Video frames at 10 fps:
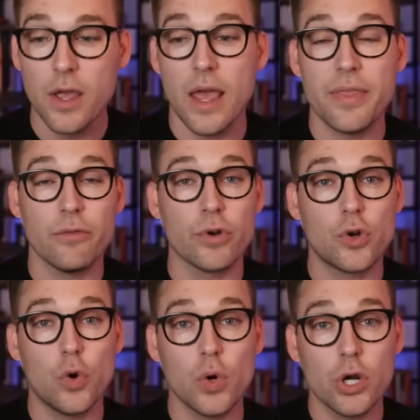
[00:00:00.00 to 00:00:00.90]
And the
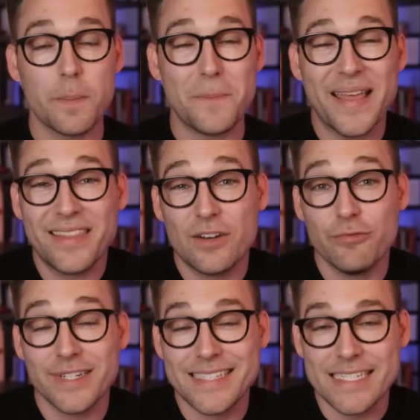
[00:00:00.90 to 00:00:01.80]
record method
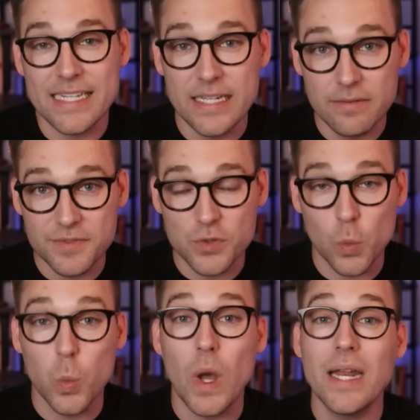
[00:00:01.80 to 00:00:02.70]
receives
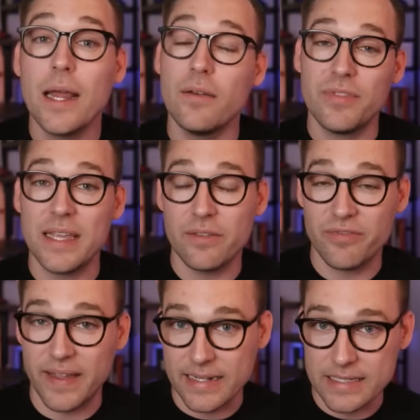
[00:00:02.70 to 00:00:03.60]
one of the
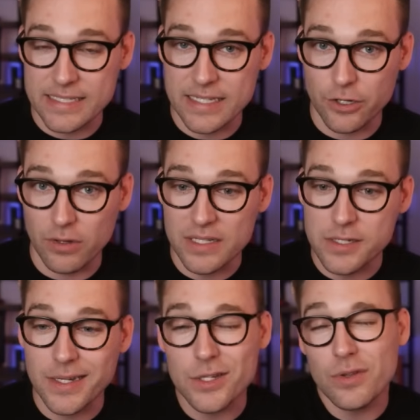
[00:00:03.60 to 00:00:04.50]
events that you're
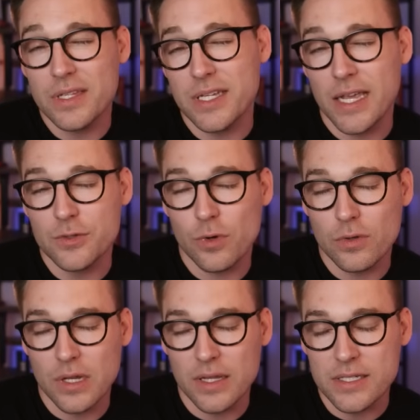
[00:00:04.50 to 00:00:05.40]
listening to. In this case, we're
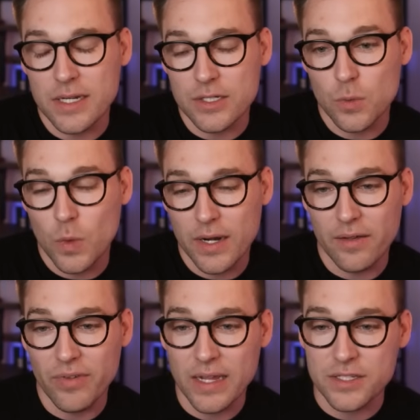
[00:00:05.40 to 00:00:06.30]
only listening to one
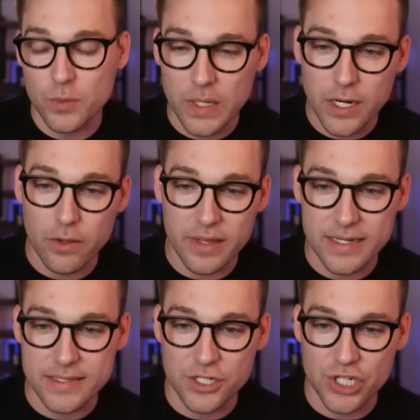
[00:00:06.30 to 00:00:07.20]
event, so we know that
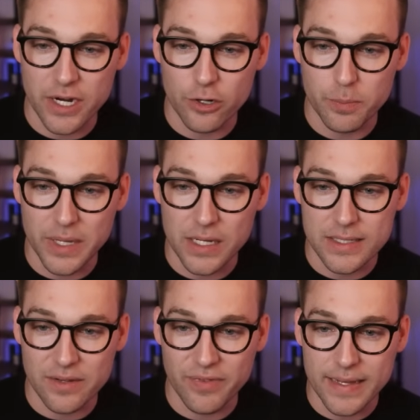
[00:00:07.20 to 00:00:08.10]
it's a
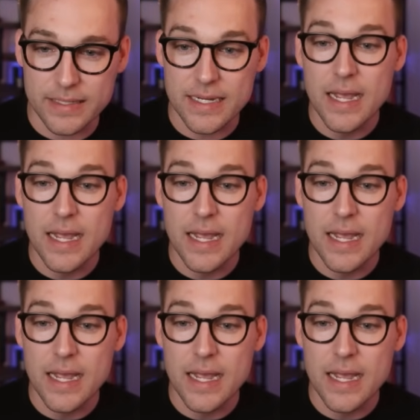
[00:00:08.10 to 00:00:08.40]
SharedBeat event.